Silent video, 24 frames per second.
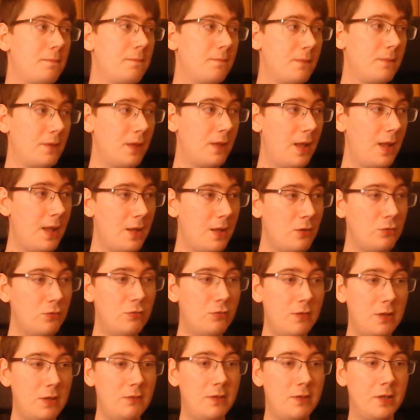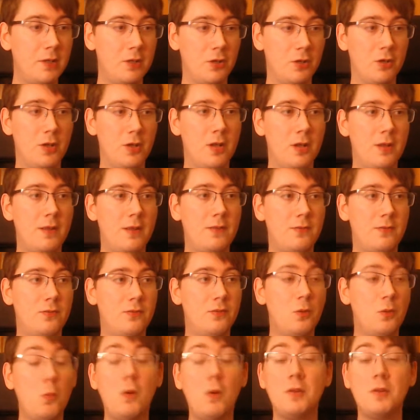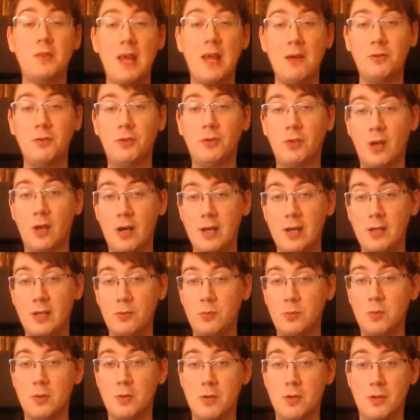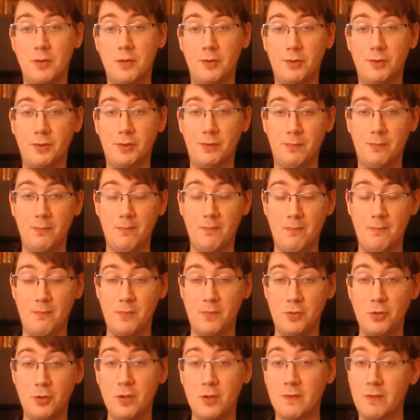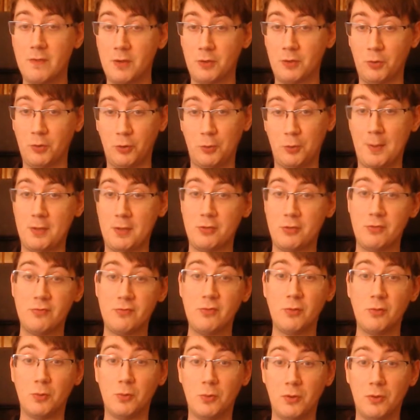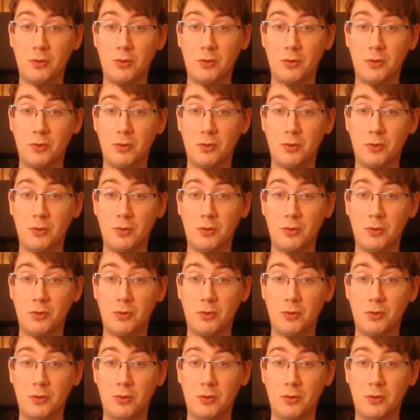it looked really, really good. The one downside was universal special rules